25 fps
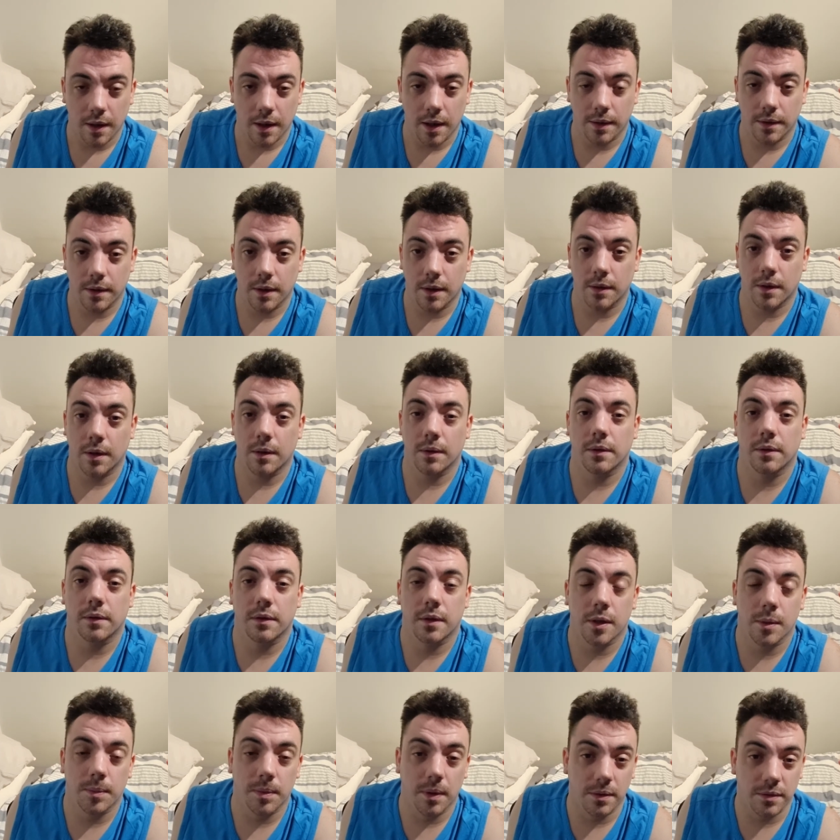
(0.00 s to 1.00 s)
I don't know, is
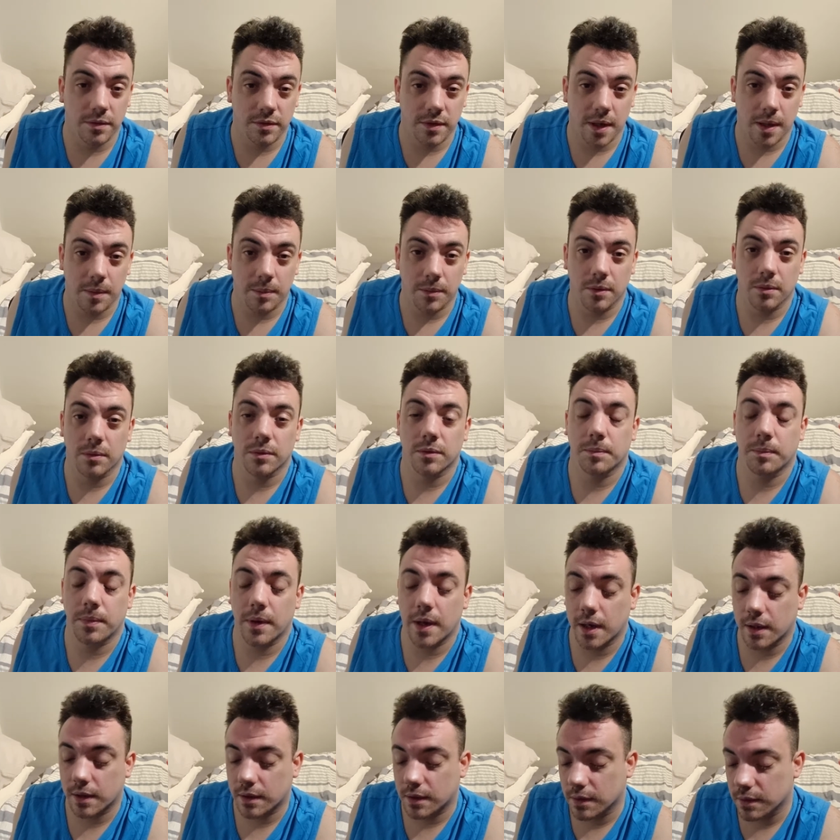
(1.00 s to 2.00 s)
Deebo Samuel's
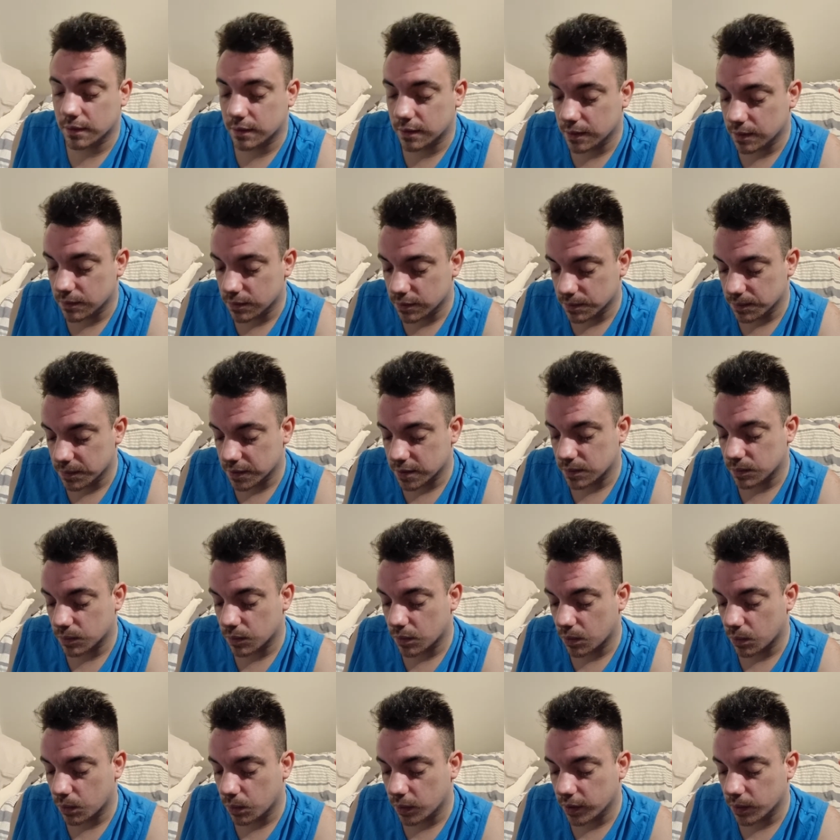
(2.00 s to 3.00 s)
back because he was
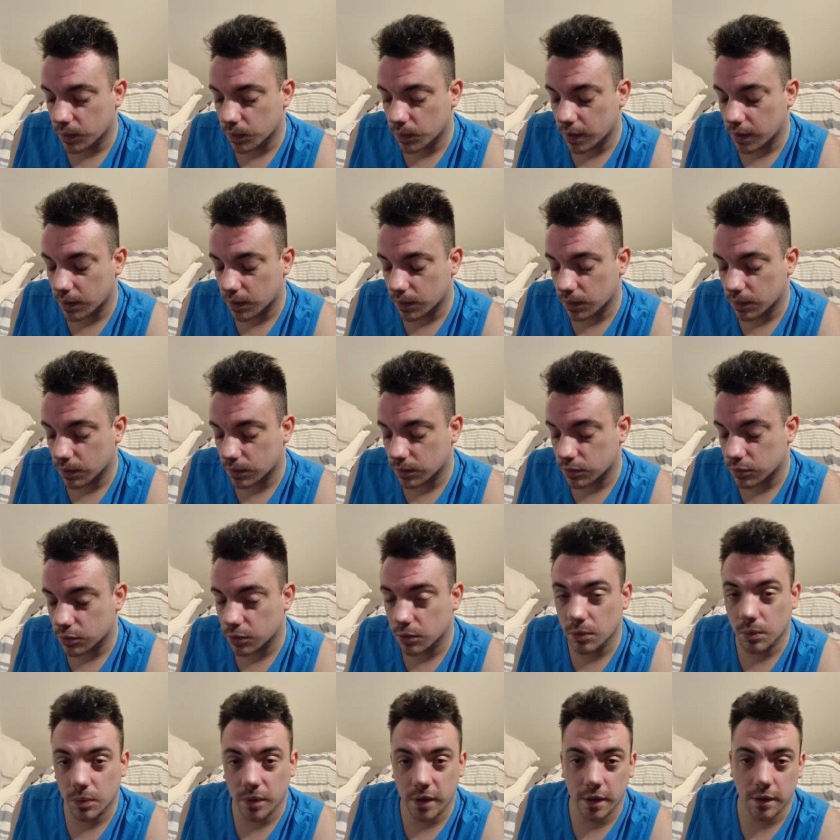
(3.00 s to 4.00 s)
missing a week one or
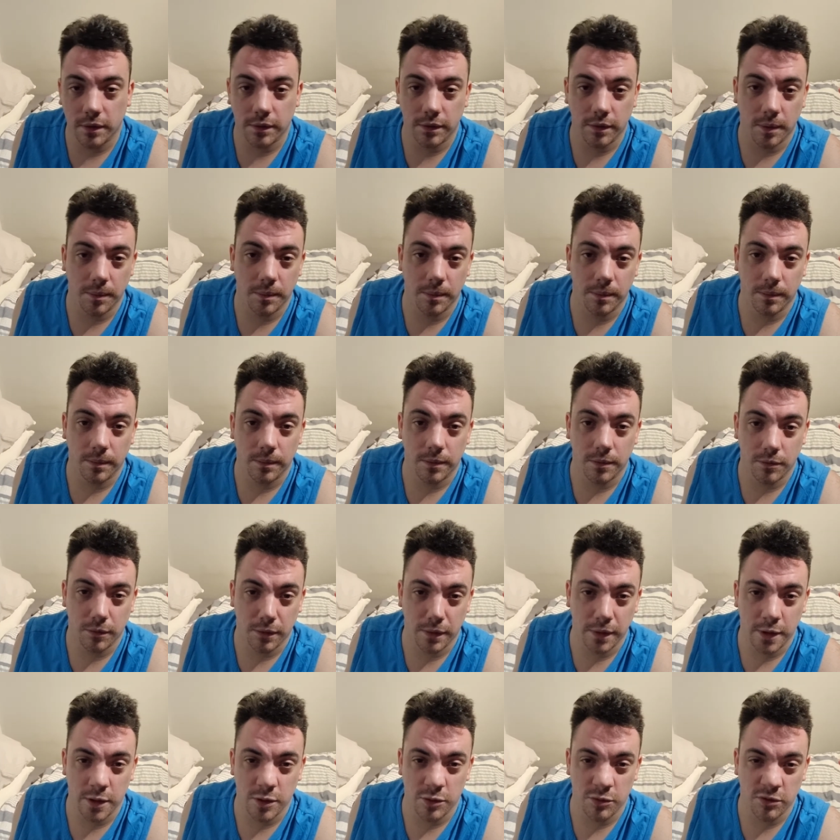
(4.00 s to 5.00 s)
two weeks from
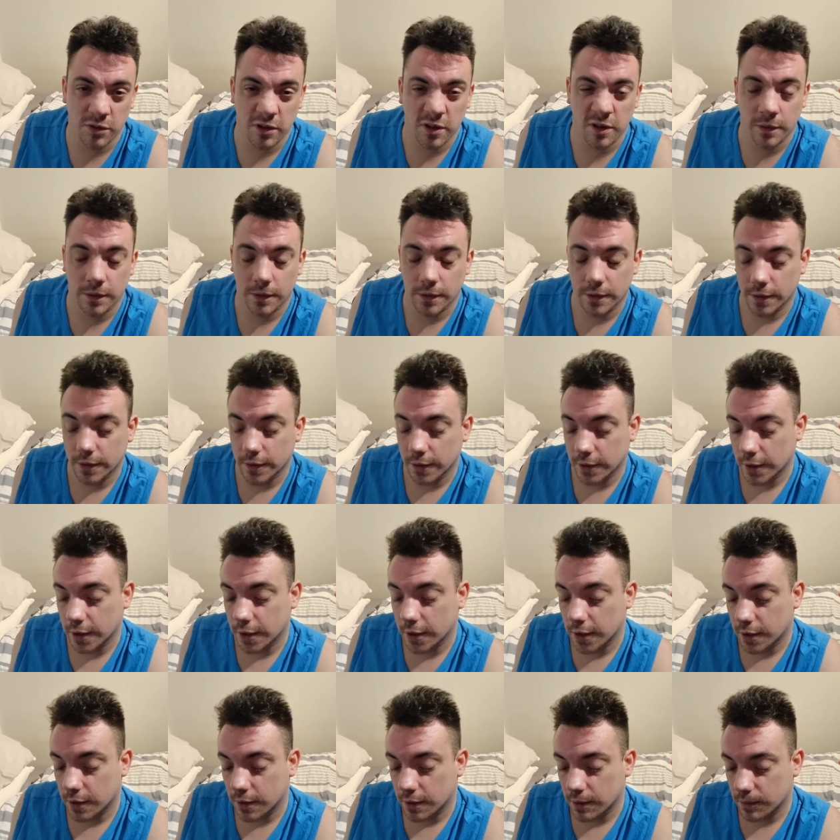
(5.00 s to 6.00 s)
groin injury.
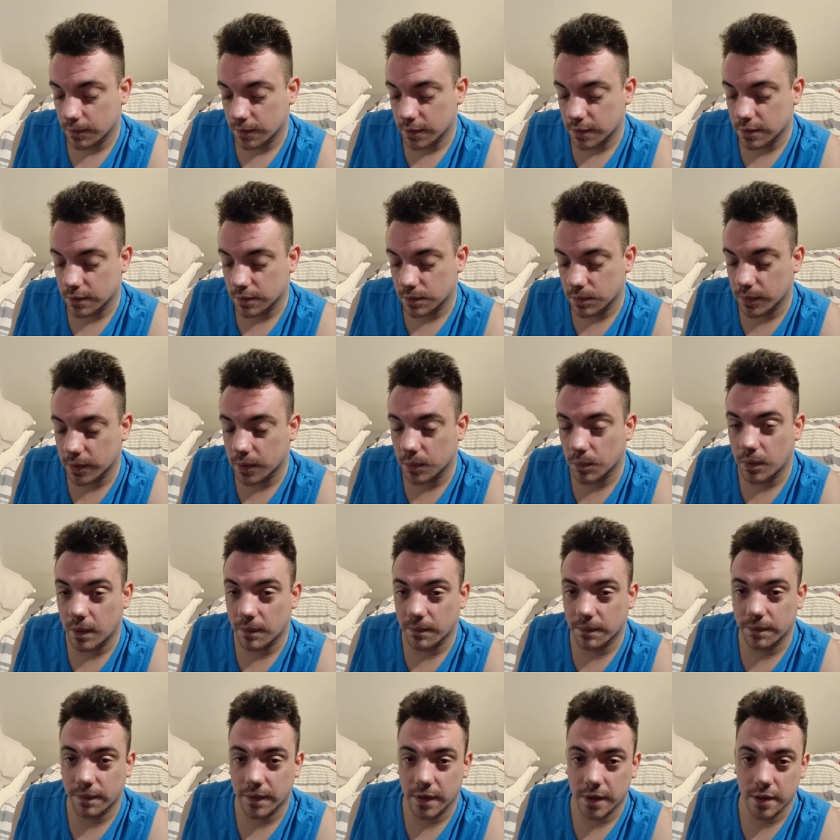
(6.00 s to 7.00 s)
Well, this is week
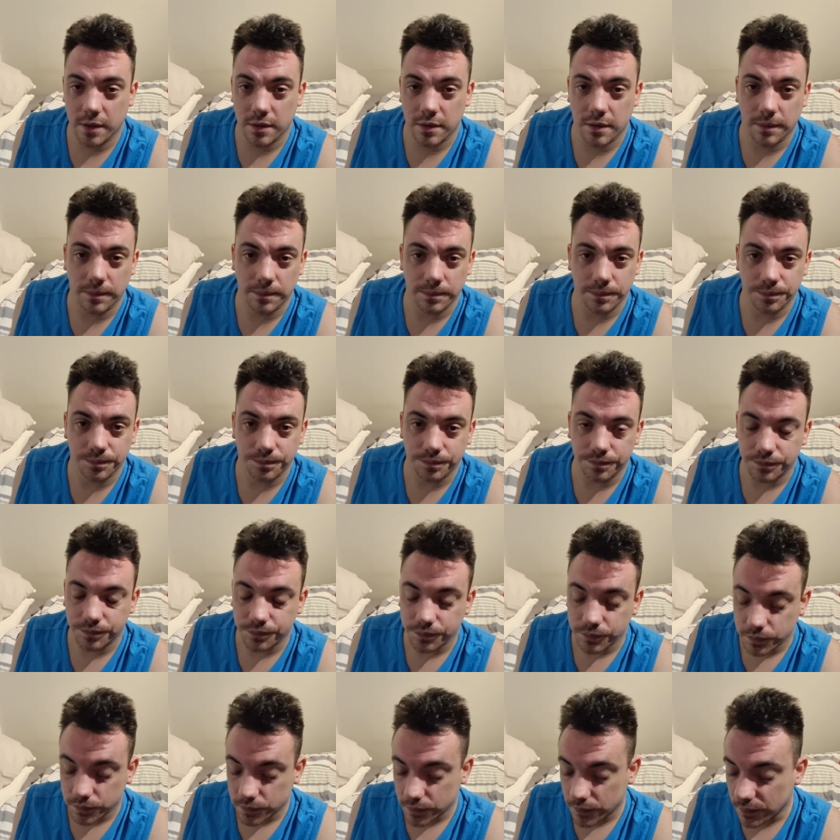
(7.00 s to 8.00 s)
one finish.
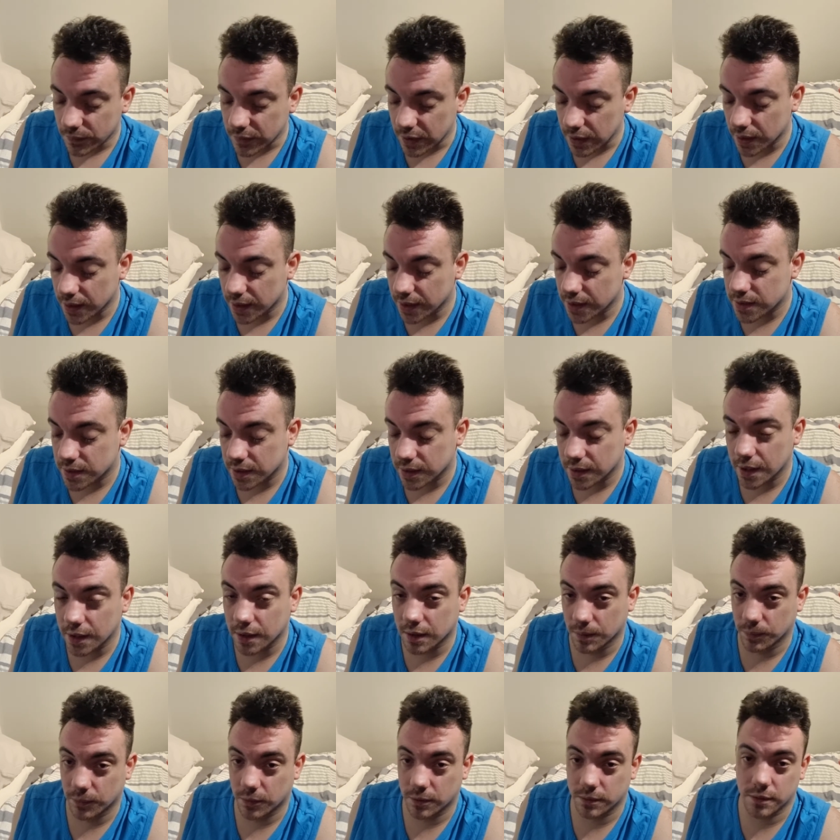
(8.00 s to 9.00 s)
Is he
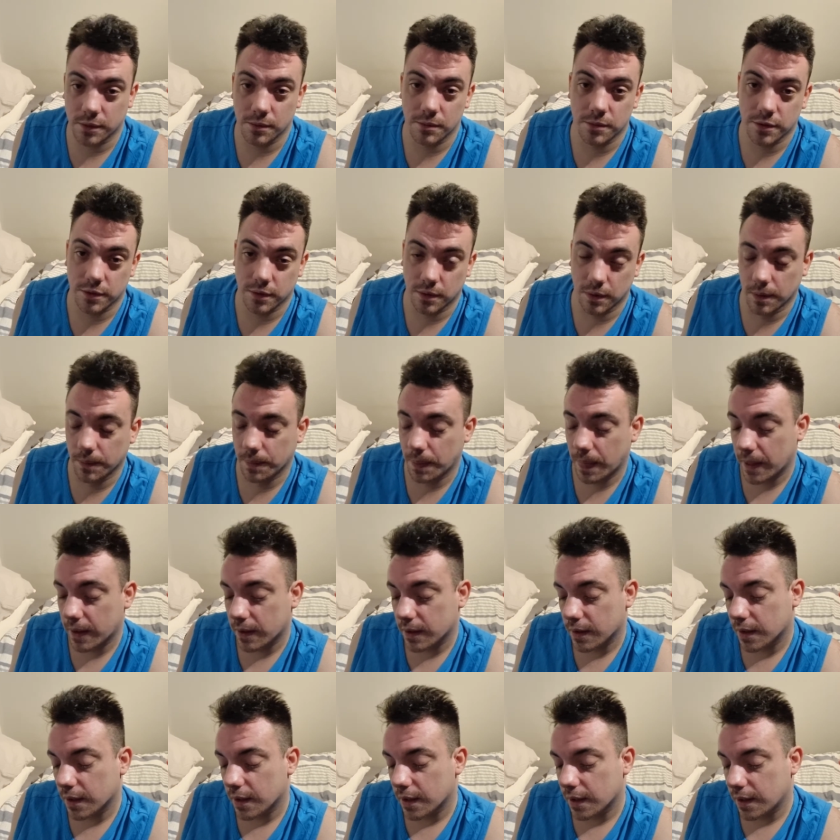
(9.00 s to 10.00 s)
in? I'm not too sure.
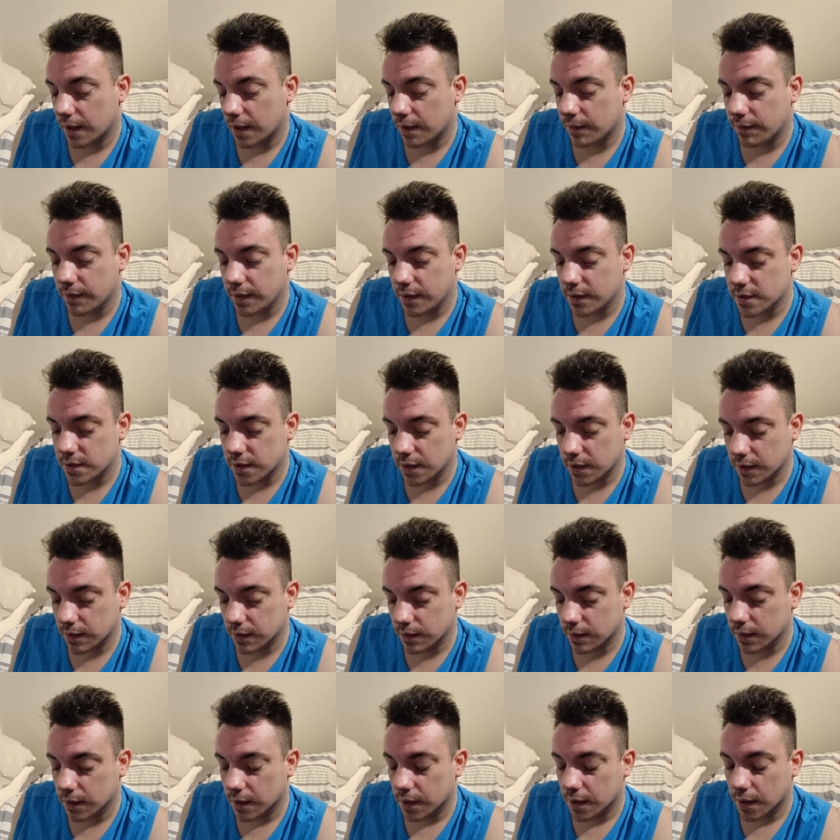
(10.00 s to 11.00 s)
If he's
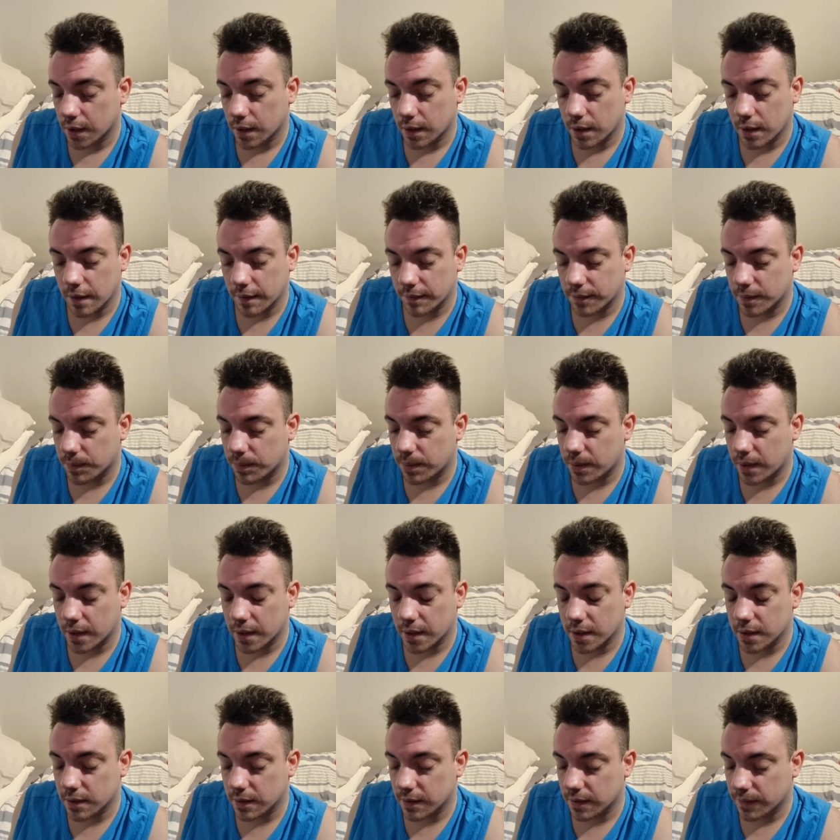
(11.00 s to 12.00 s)
in, he have to
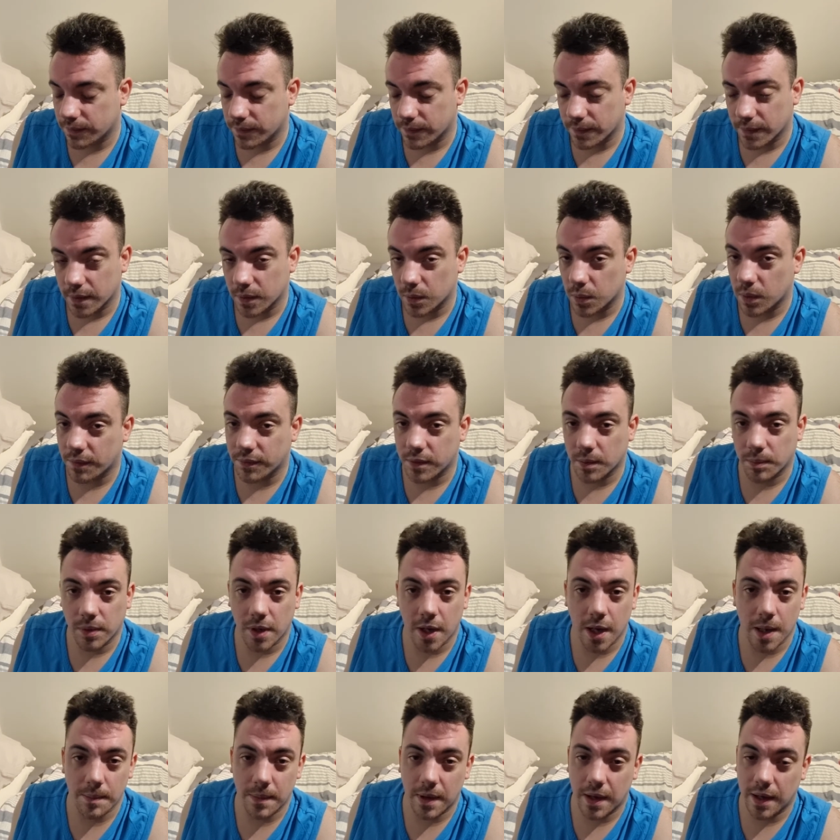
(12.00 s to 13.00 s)
play. they I have to
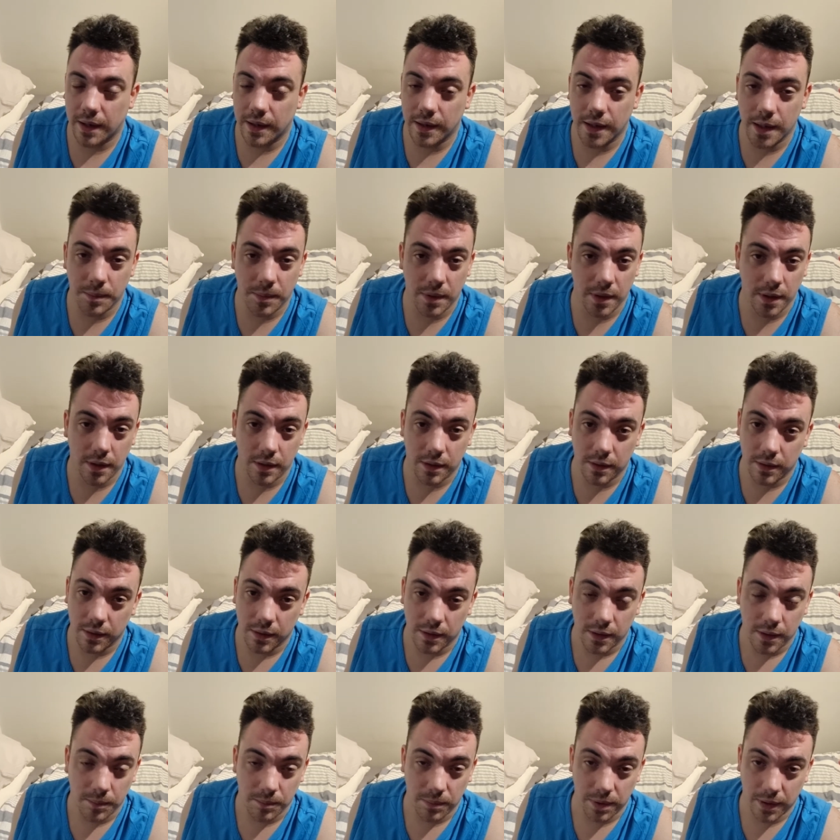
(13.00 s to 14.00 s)
play him at a limited
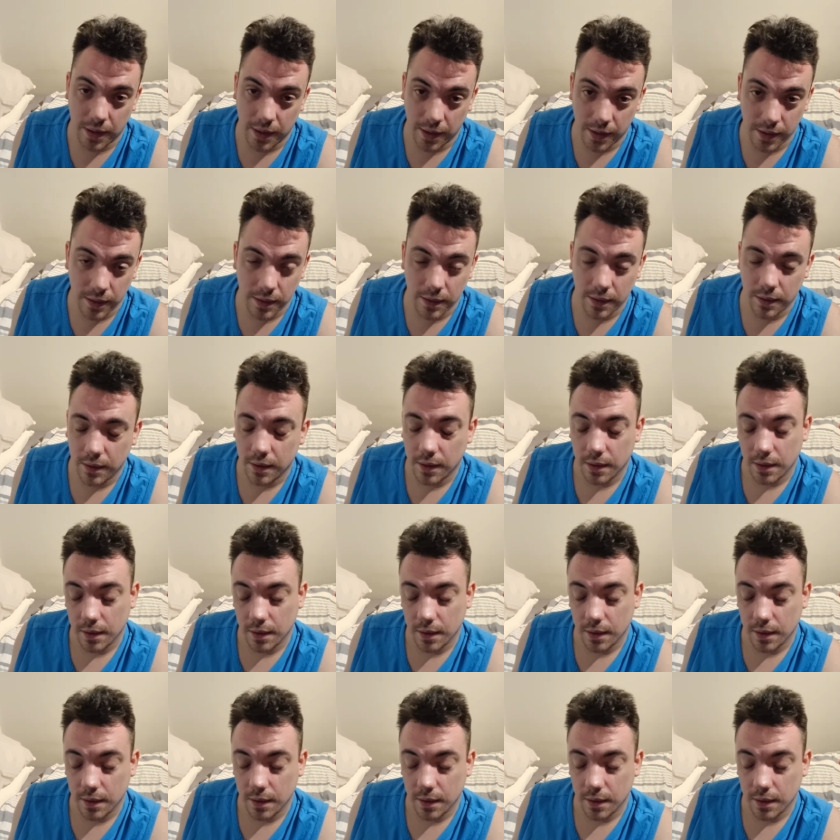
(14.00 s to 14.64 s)
play.